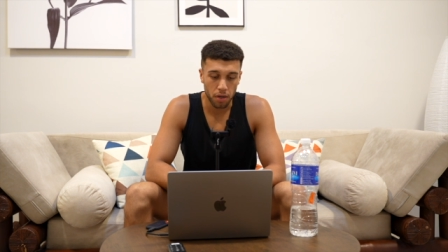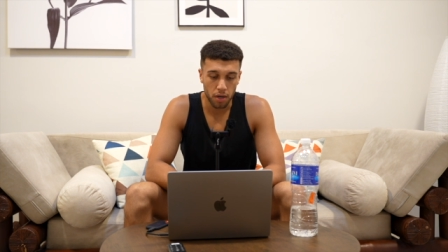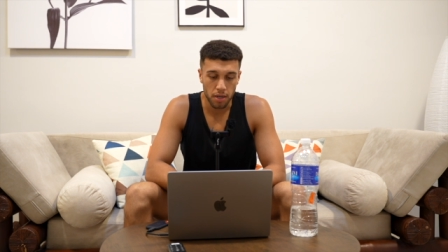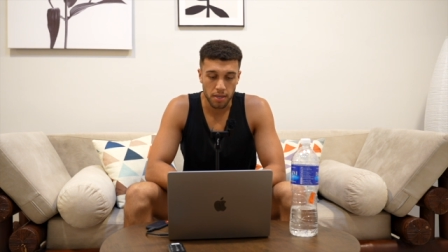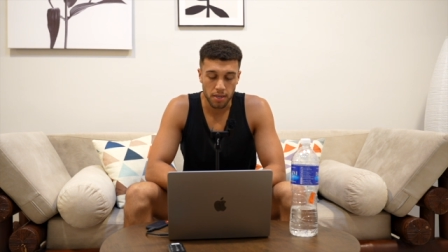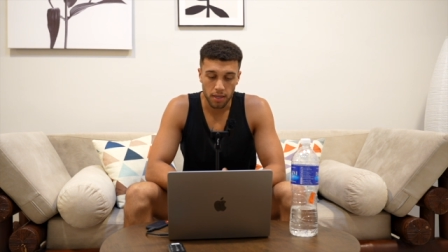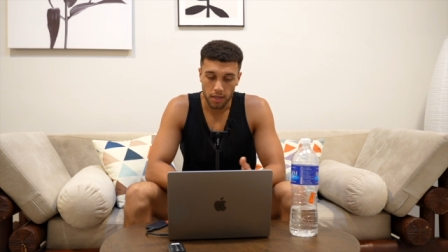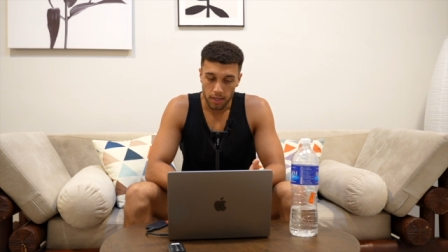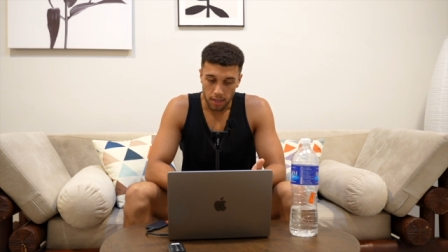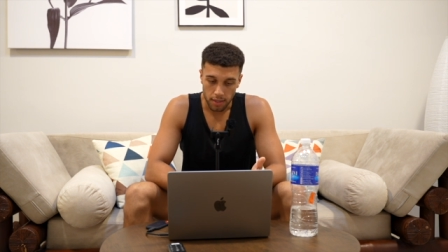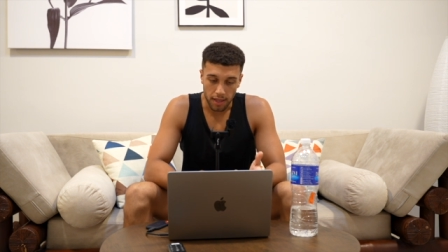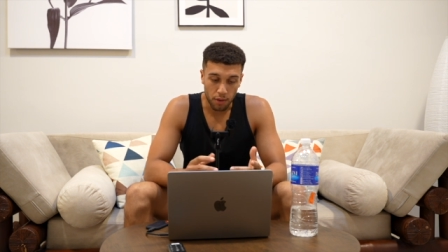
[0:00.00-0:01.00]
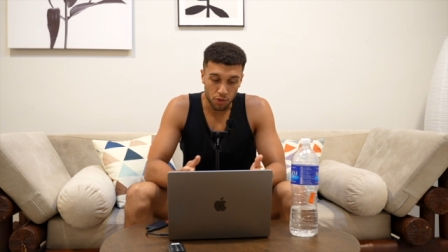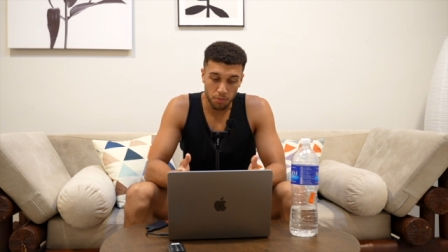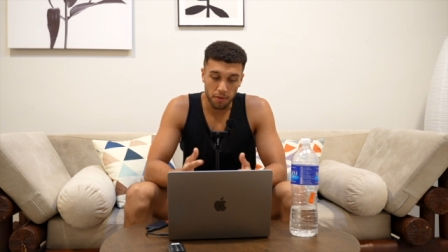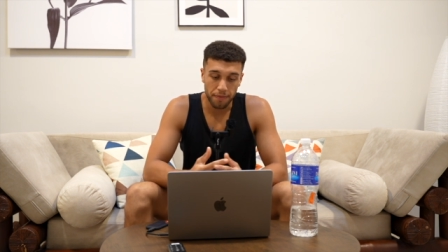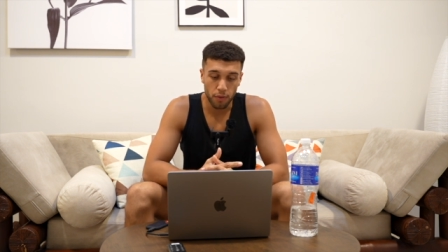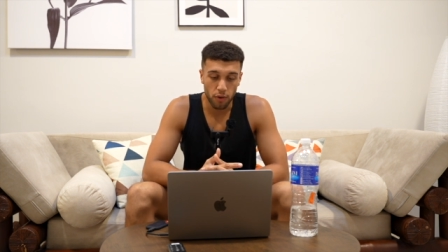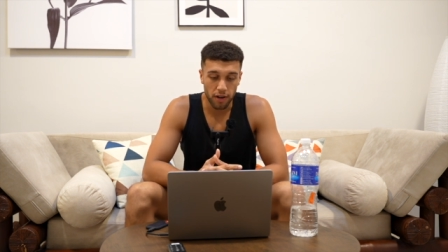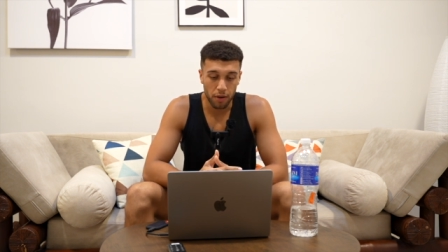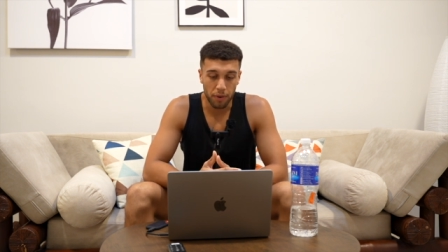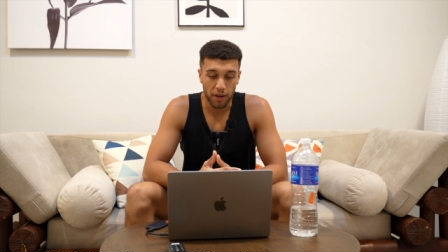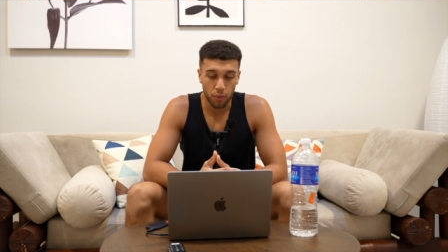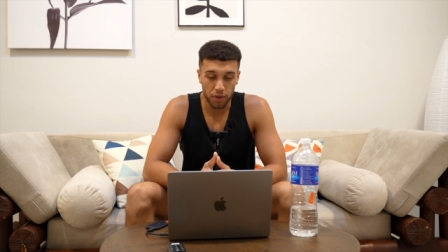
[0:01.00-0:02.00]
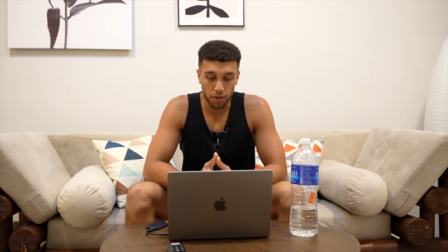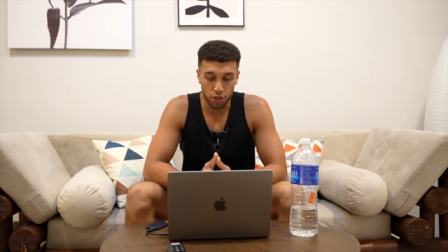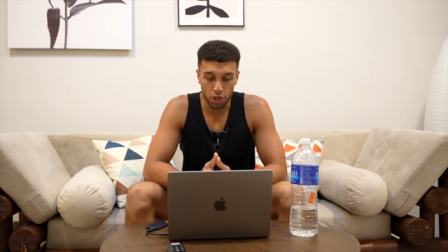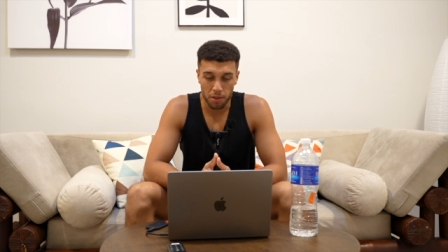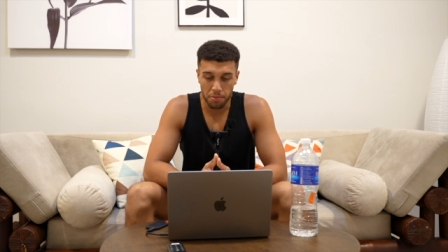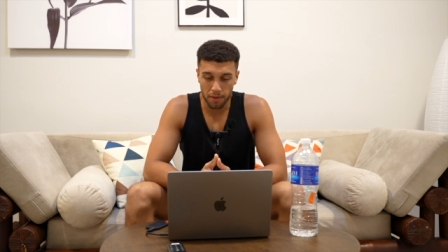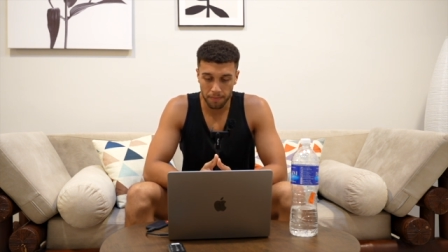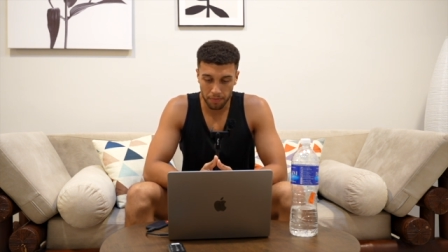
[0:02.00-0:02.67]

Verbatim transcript: guys. So, that was number four anyway. Quit your job.